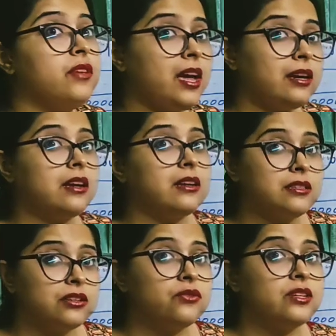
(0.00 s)
are
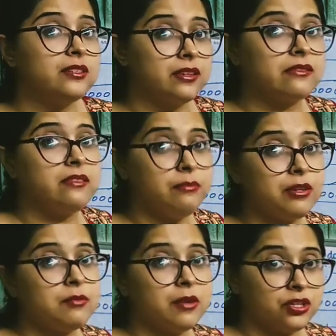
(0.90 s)
considering
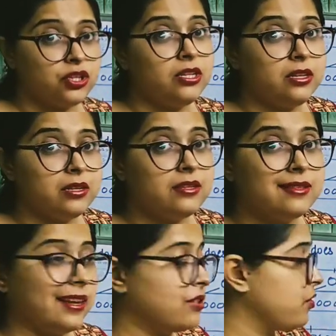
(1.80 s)
16-bit machine in this
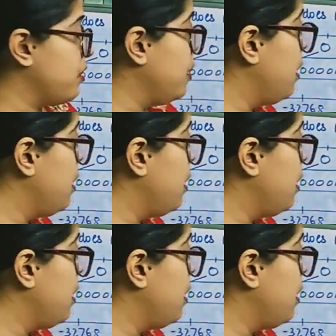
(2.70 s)
lecture.